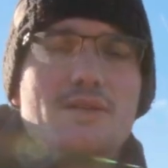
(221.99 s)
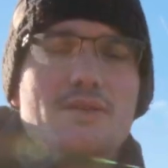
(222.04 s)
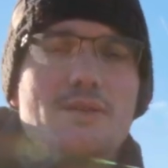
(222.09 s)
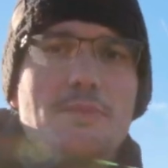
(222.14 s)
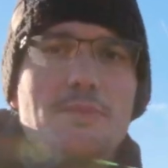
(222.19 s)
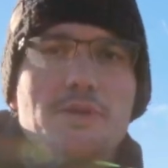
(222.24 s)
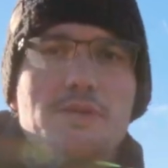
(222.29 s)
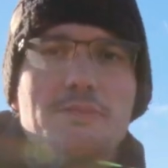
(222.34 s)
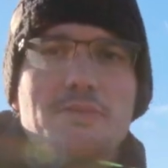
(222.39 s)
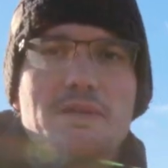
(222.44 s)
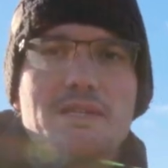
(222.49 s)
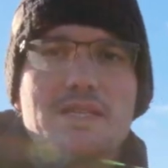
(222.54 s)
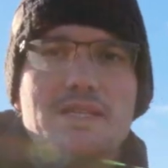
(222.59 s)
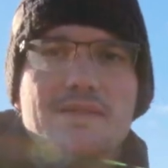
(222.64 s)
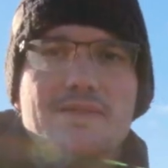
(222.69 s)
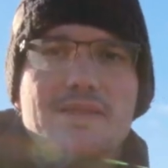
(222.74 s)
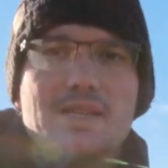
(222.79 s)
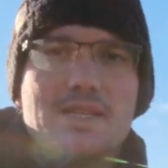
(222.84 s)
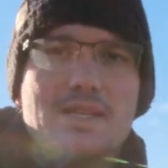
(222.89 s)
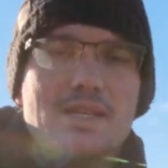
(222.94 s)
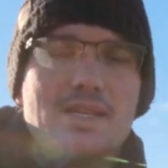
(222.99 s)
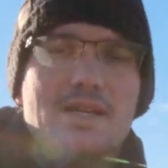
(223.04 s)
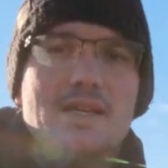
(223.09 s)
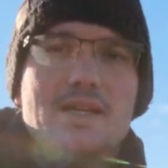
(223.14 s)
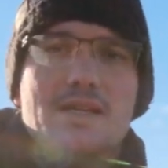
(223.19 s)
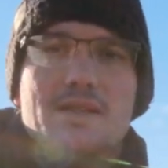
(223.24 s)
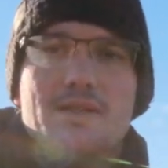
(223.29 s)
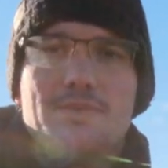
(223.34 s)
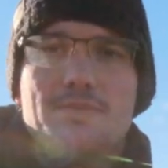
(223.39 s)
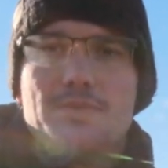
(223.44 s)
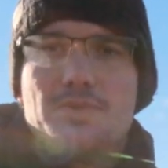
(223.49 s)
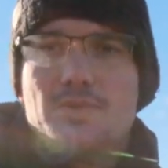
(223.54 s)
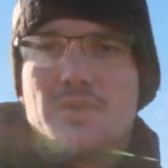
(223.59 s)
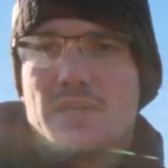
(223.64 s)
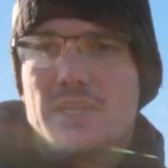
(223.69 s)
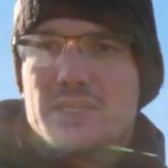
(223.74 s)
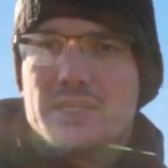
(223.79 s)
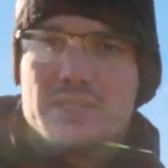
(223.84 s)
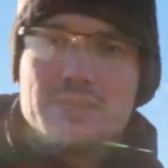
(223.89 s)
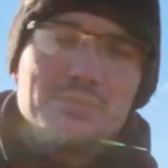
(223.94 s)
perspectives, and you
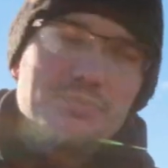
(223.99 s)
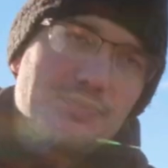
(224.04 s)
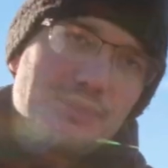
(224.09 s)
kind